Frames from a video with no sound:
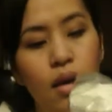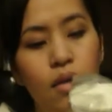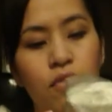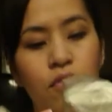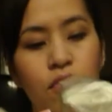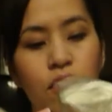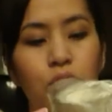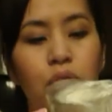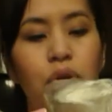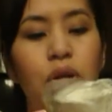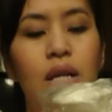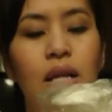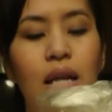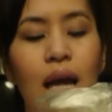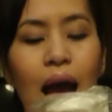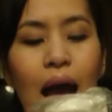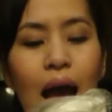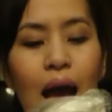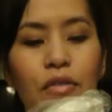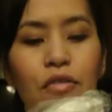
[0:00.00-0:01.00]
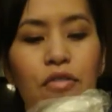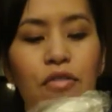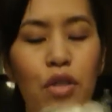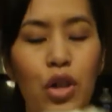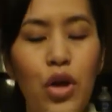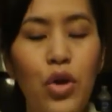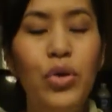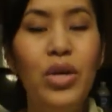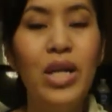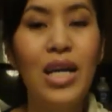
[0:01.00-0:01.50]
floating
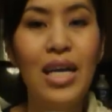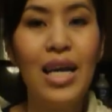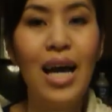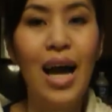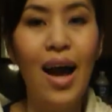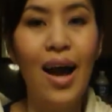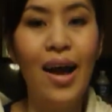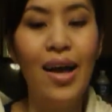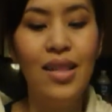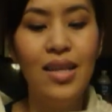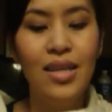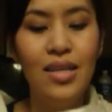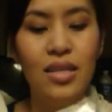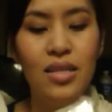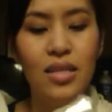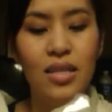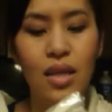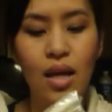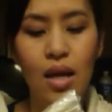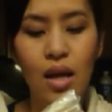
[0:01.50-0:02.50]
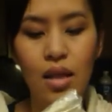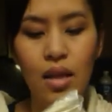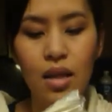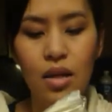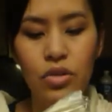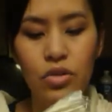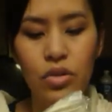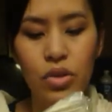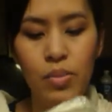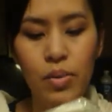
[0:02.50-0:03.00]
floating islands uh,
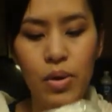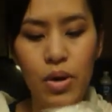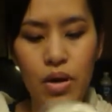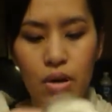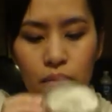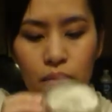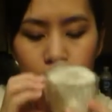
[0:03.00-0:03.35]
luxury bar.